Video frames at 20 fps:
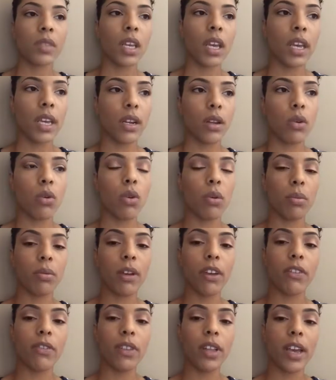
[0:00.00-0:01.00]
and
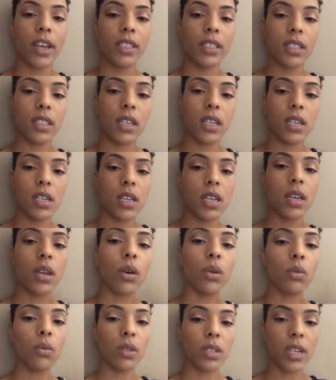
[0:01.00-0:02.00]
incorporate flaxseed to
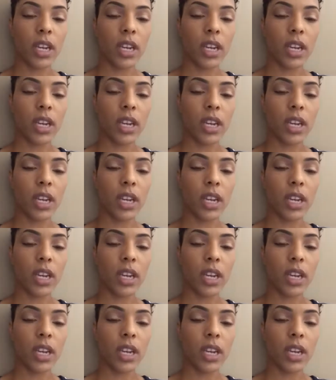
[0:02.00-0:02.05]
help with